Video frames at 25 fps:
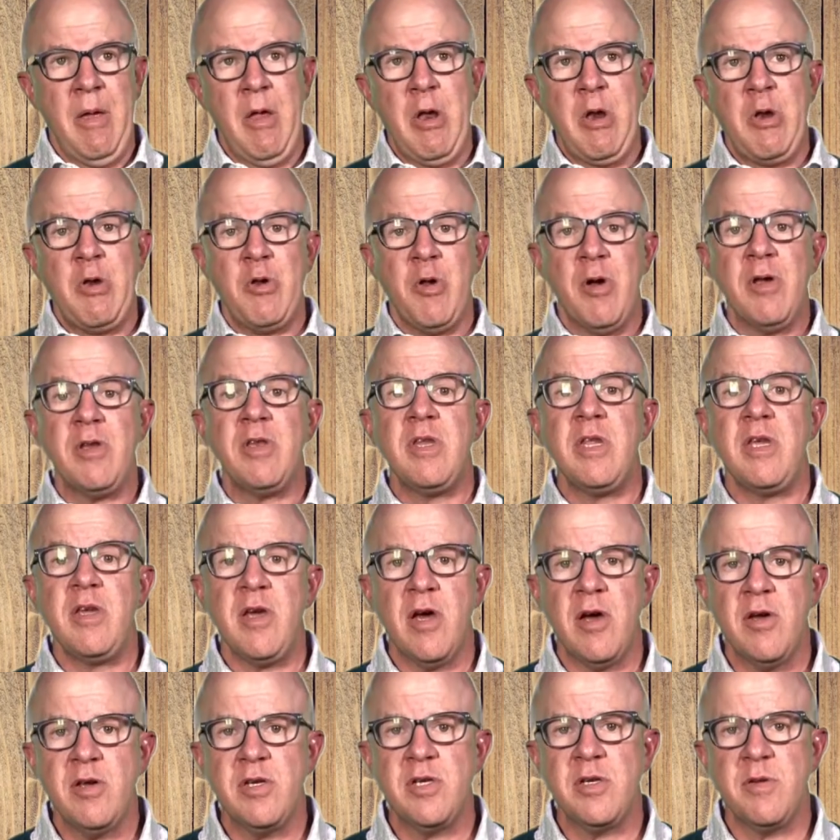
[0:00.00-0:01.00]
not
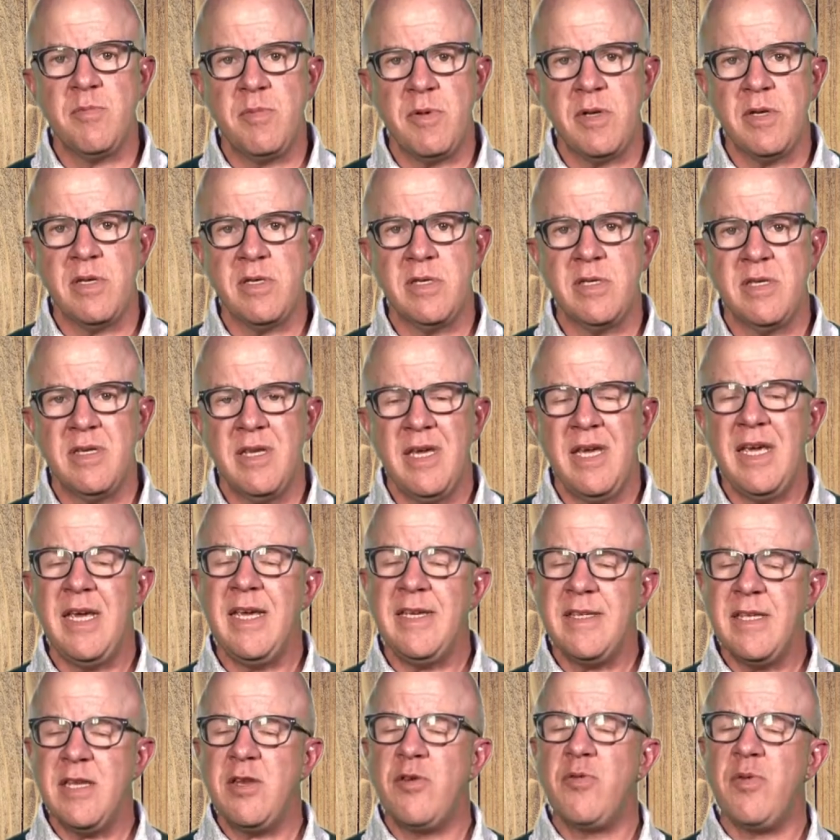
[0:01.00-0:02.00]
negotiables,
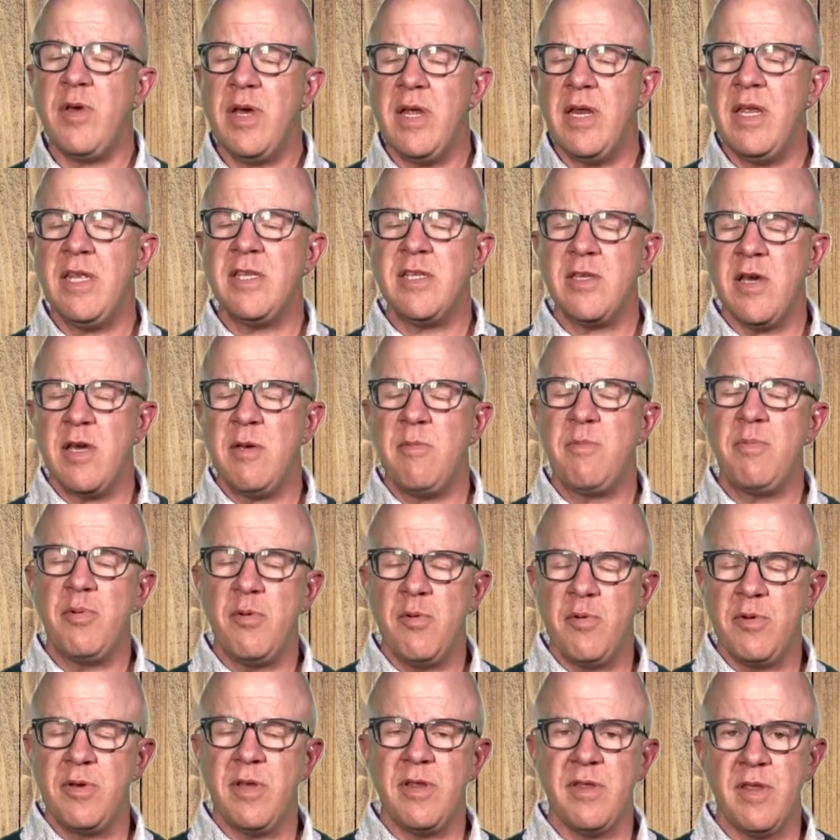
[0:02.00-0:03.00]
is it really so
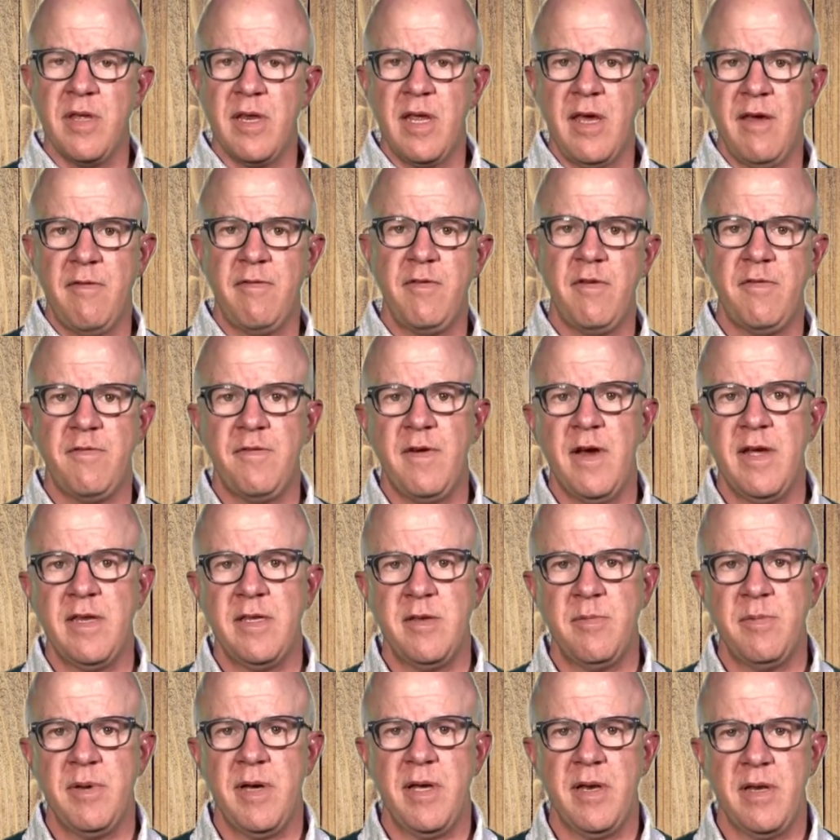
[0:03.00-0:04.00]
important that I have to
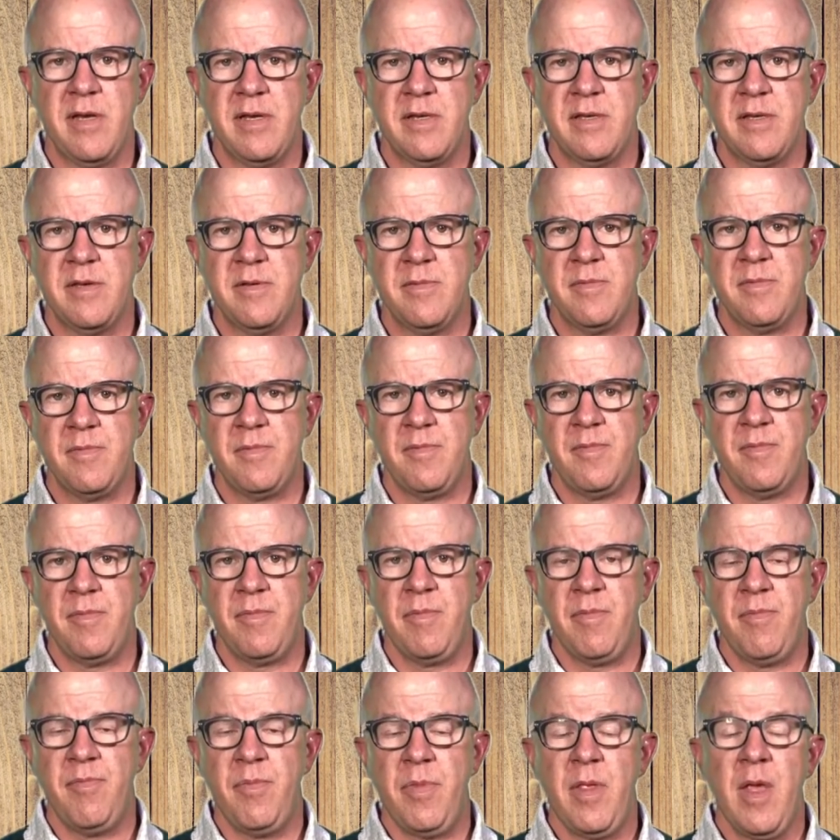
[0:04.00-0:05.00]
fight about it?
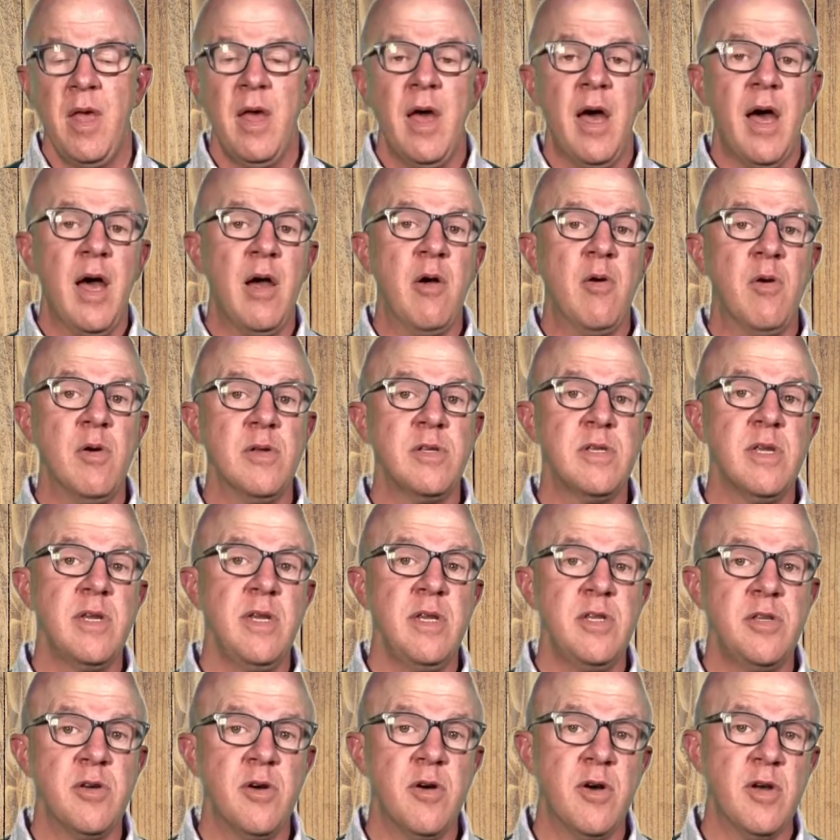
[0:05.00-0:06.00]
I also
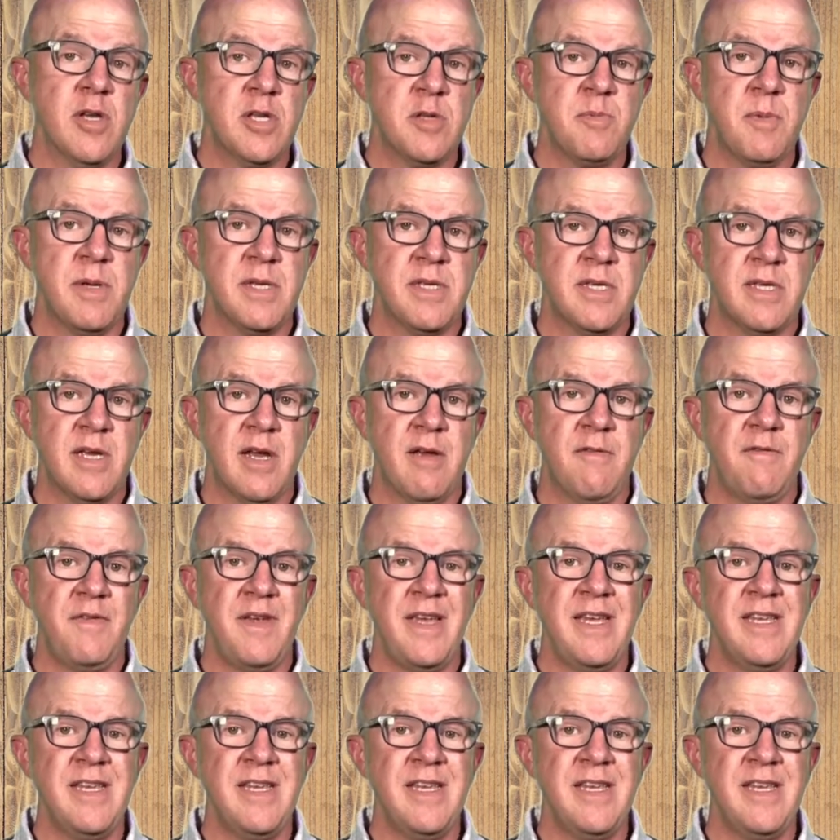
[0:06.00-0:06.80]
need to ask myself,